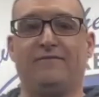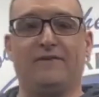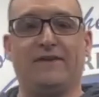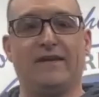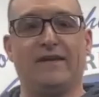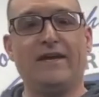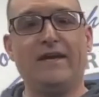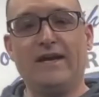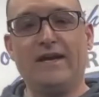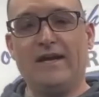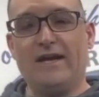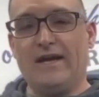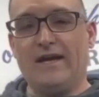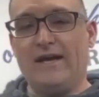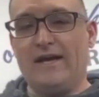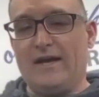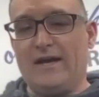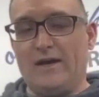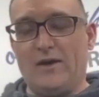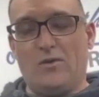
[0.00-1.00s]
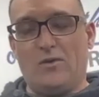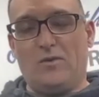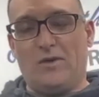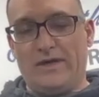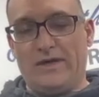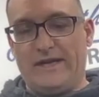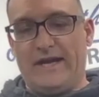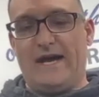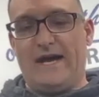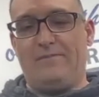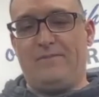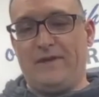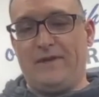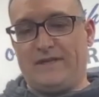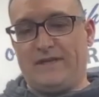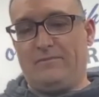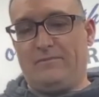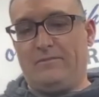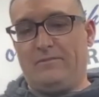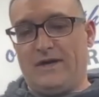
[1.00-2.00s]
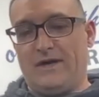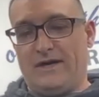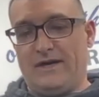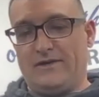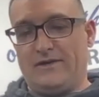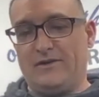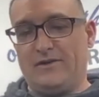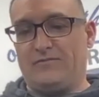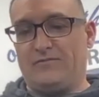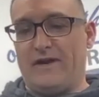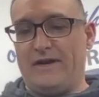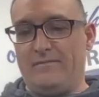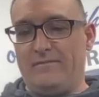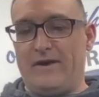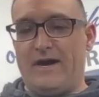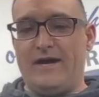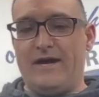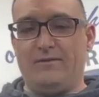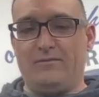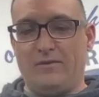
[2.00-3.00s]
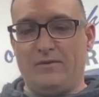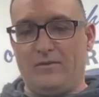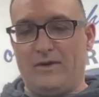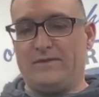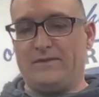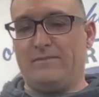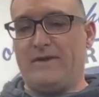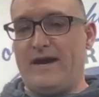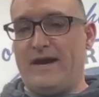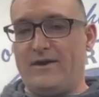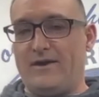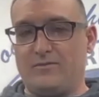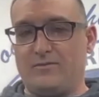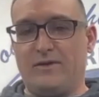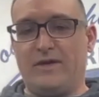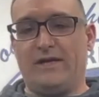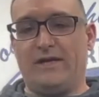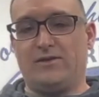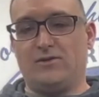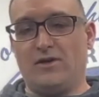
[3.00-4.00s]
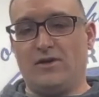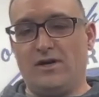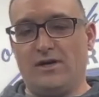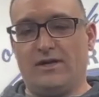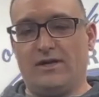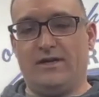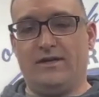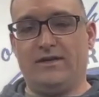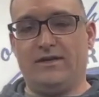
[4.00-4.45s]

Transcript: And one day I picked up a good friend of mine, and we went to my house and we got drunk,